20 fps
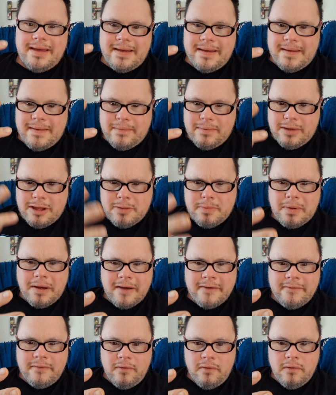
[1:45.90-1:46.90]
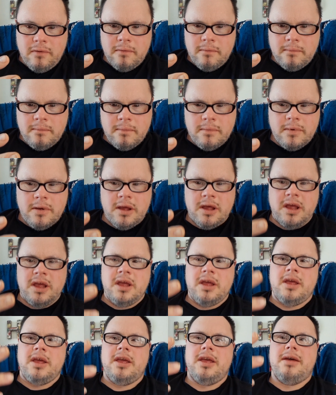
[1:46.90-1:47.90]
and respectful,
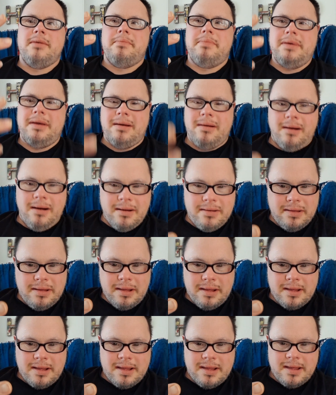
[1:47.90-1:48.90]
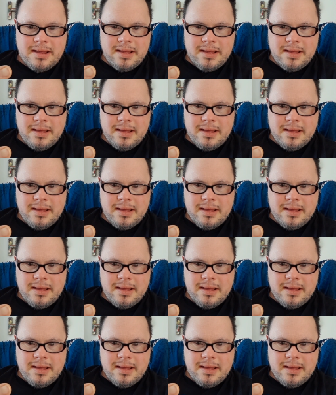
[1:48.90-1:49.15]
and be honest.